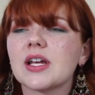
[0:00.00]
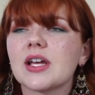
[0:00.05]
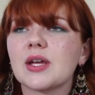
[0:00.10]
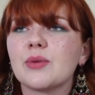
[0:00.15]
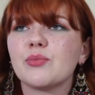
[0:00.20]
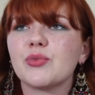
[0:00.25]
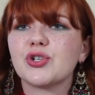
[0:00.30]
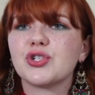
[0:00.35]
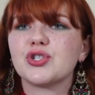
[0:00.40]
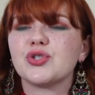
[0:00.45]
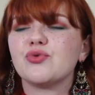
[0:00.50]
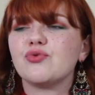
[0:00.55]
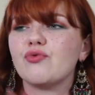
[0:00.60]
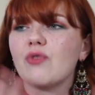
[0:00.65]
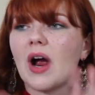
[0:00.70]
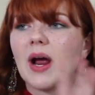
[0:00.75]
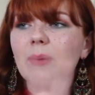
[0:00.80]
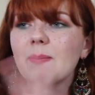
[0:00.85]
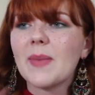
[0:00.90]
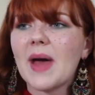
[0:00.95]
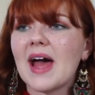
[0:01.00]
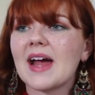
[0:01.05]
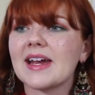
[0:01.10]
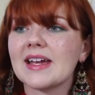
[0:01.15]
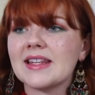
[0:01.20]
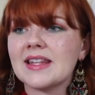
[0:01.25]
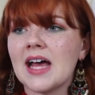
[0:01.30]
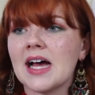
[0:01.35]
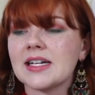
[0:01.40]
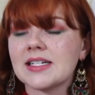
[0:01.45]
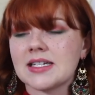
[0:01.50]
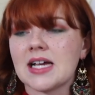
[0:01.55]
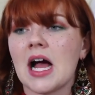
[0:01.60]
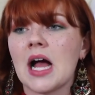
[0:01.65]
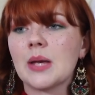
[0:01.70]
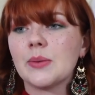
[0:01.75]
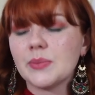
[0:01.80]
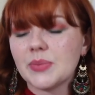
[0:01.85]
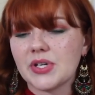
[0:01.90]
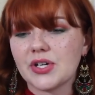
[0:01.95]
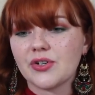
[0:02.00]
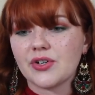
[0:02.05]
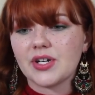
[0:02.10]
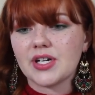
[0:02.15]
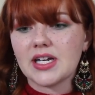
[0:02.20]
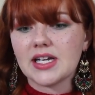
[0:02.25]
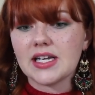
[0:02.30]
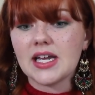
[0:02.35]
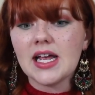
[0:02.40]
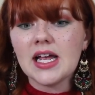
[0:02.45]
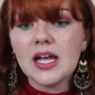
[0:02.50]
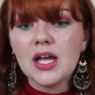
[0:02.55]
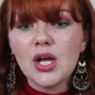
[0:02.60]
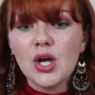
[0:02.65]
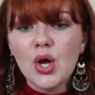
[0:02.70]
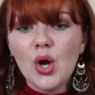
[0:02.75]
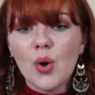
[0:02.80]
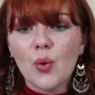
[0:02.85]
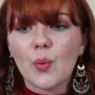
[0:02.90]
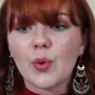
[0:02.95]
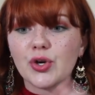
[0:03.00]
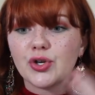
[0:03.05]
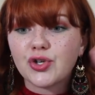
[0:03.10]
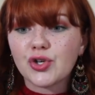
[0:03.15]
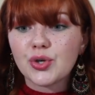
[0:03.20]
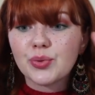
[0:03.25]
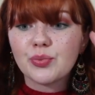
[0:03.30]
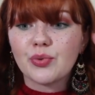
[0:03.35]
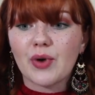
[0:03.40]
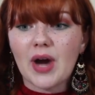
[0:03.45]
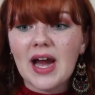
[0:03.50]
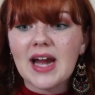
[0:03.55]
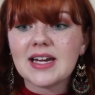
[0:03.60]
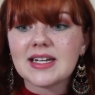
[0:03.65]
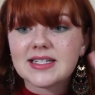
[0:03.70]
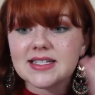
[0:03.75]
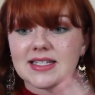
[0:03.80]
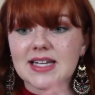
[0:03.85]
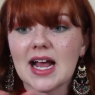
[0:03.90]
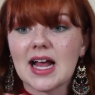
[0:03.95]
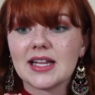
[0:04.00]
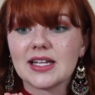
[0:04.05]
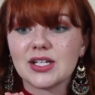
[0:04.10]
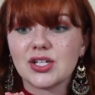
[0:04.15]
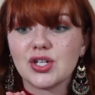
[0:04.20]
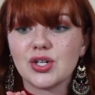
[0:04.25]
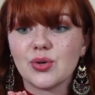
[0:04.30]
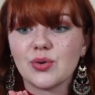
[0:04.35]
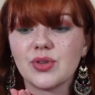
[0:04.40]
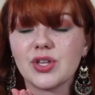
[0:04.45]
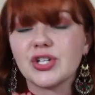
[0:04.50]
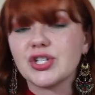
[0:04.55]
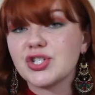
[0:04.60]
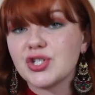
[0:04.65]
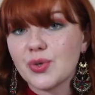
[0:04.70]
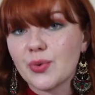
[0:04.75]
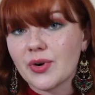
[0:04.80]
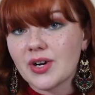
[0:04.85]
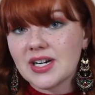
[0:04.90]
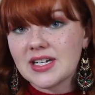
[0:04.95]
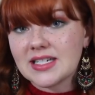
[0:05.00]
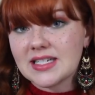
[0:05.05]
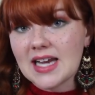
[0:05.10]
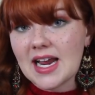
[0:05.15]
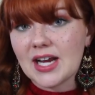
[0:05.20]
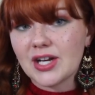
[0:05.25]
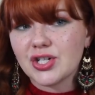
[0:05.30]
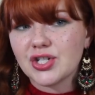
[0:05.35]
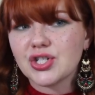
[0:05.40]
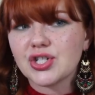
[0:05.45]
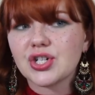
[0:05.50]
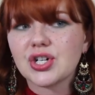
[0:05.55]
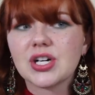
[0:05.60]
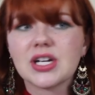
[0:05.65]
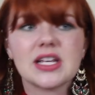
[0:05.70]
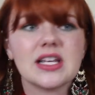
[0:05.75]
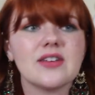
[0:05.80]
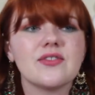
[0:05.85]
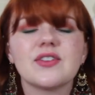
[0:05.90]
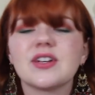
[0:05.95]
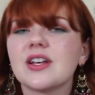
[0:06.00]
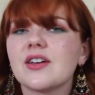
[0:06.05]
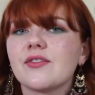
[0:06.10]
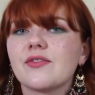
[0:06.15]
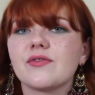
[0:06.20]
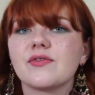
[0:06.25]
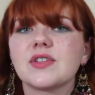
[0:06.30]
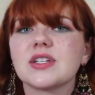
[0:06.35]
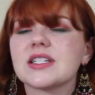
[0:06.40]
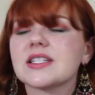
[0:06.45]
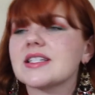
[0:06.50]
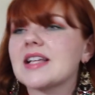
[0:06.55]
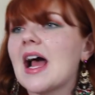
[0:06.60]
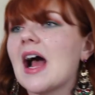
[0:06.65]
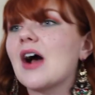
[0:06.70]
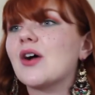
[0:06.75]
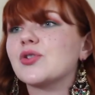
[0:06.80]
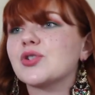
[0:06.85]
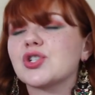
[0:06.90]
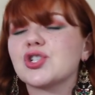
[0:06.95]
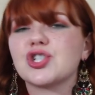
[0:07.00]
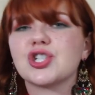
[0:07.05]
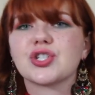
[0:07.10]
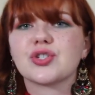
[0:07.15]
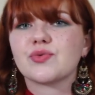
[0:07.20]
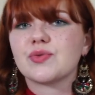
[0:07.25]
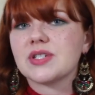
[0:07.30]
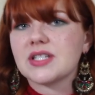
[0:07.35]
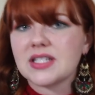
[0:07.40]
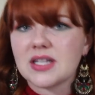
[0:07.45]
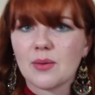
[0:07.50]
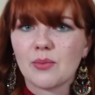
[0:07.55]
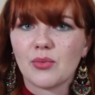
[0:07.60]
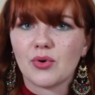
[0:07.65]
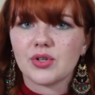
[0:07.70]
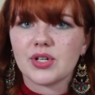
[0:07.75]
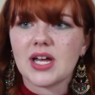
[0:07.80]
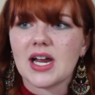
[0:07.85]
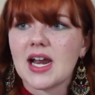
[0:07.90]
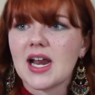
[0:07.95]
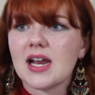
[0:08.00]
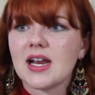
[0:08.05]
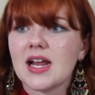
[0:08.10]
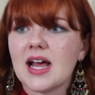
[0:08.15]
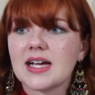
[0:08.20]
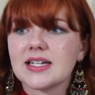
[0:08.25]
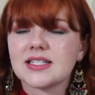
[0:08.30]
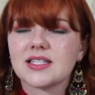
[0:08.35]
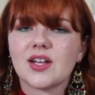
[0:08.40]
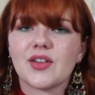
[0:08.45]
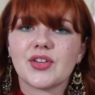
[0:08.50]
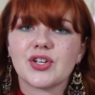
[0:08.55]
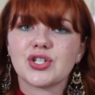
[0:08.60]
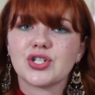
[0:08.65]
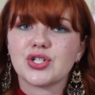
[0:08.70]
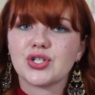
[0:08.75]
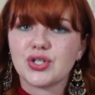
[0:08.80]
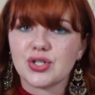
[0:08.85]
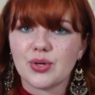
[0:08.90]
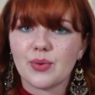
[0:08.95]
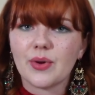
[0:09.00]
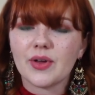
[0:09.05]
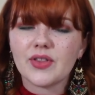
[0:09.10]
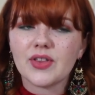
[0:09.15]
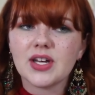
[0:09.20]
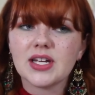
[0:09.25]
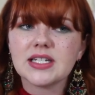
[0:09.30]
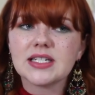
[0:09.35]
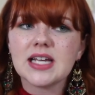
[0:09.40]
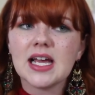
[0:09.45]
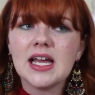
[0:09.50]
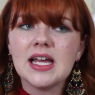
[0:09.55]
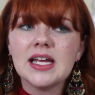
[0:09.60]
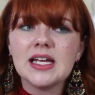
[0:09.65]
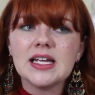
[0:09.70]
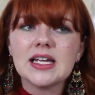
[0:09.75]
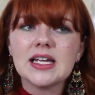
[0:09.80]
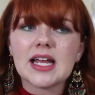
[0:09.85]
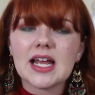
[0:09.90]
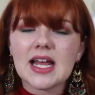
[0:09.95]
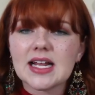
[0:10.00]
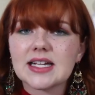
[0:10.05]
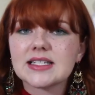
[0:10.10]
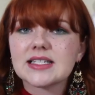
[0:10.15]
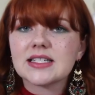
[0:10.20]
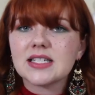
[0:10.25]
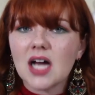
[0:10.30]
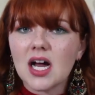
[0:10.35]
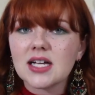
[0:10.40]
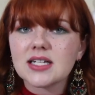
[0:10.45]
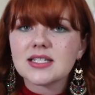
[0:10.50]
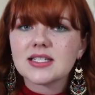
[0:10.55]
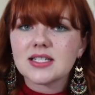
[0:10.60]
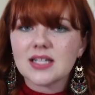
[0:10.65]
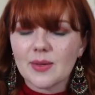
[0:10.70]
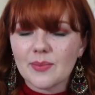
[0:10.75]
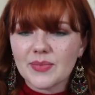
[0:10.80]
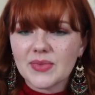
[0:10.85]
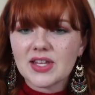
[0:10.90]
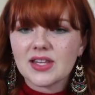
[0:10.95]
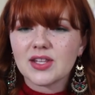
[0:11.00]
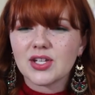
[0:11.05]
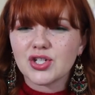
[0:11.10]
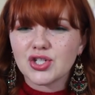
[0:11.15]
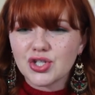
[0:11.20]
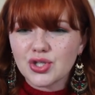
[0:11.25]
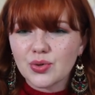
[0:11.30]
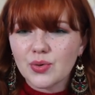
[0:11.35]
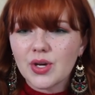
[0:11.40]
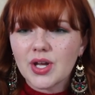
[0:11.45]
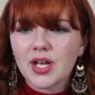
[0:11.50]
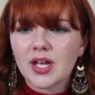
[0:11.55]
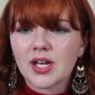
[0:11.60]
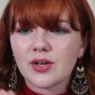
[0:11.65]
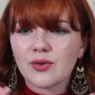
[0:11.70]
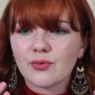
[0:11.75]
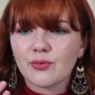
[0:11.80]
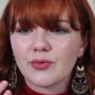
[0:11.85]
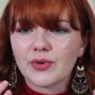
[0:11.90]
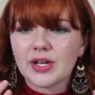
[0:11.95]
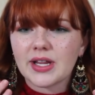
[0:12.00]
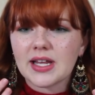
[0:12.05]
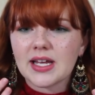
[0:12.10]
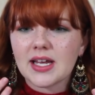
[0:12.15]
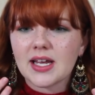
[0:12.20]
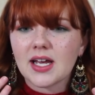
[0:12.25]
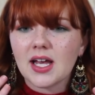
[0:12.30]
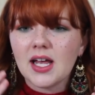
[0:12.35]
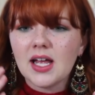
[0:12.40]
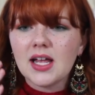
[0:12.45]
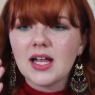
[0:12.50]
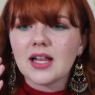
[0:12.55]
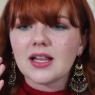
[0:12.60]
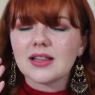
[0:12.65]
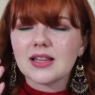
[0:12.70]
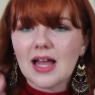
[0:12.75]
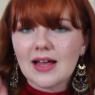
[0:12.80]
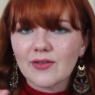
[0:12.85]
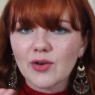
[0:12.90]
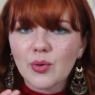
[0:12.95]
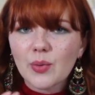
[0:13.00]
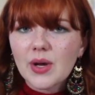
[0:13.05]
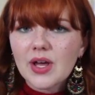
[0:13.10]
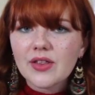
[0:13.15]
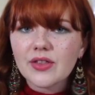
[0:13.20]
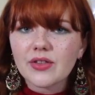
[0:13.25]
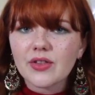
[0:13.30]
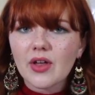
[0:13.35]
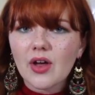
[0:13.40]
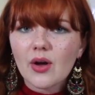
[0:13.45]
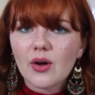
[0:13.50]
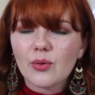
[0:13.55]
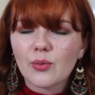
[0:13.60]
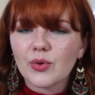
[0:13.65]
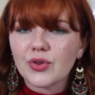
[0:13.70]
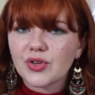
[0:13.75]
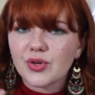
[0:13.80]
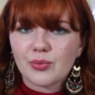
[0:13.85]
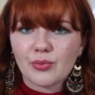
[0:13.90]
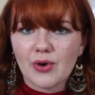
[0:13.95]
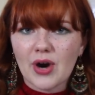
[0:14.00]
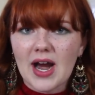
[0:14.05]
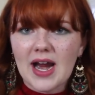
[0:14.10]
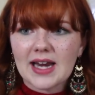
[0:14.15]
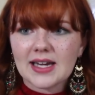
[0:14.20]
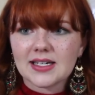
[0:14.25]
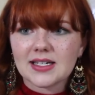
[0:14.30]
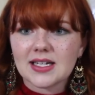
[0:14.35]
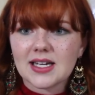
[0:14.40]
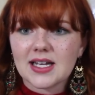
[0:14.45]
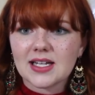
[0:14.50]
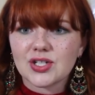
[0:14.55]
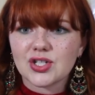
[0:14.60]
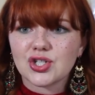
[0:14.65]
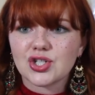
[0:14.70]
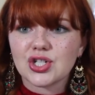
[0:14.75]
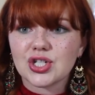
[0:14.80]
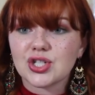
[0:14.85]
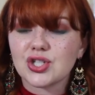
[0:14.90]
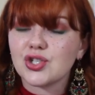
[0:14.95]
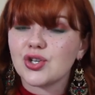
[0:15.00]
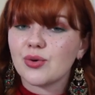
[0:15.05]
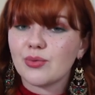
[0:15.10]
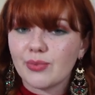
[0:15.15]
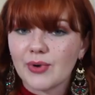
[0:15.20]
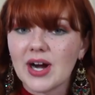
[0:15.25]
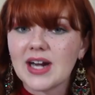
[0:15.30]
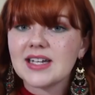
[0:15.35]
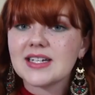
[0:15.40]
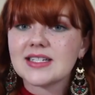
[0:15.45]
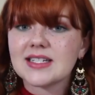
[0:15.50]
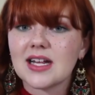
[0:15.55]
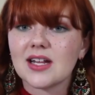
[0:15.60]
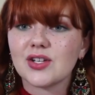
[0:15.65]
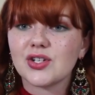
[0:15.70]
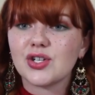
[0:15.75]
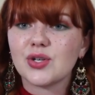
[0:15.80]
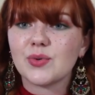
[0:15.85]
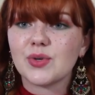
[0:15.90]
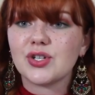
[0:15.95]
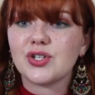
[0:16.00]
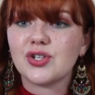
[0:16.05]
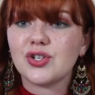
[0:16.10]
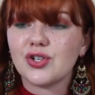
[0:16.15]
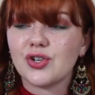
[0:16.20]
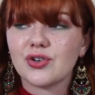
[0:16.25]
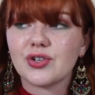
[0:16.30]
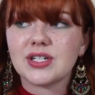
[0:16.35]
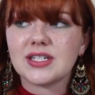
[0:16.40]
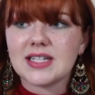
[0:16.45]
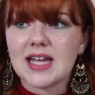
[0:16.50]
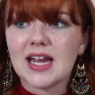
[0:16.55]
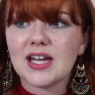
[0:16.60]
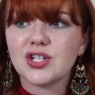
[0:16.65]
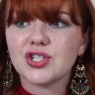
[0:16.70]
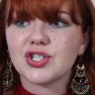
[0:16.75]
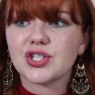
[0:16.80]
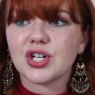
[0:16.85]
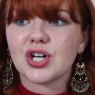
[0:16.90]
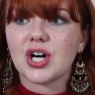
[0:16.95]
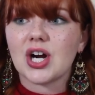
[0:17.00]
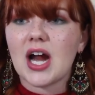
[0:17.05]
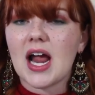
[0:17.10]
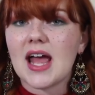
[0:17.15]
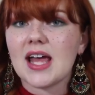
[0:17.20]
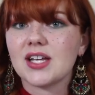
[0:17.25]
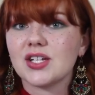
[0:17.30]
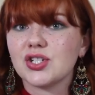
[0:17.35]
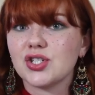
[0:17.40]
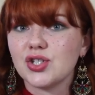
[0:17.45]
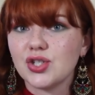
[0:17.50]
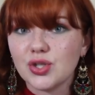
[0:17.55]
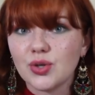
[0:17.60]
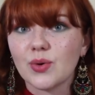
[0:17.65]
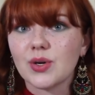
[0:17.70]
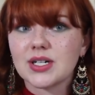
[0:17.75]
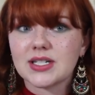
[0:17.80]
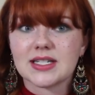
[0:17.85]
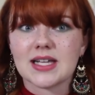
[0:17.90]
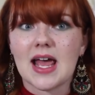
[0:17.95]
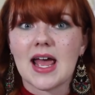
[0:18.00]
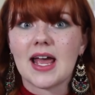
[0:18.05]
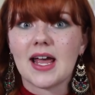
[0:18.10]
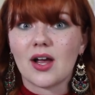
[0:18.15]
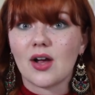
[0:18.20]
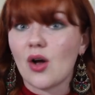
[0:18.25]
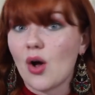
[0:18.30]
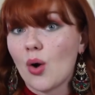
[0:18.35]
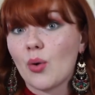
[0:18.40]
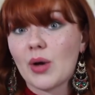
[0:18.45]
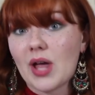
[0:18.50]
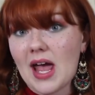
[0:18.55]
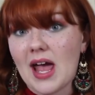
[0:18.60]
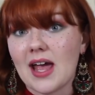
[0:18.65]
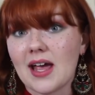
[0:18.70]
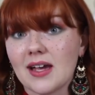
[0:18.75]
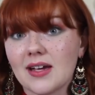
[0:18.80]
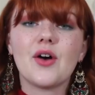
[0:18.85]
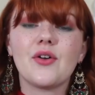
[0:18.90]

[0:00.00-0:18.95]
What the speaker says: It can put you right back in that time period where your brain is telling you that you were in danger, even if the sound just resembled it and it has nothing to do with it. It's not something that you can really level with your brain. It's just your brain is telling you and you're in danger and you are saying okay.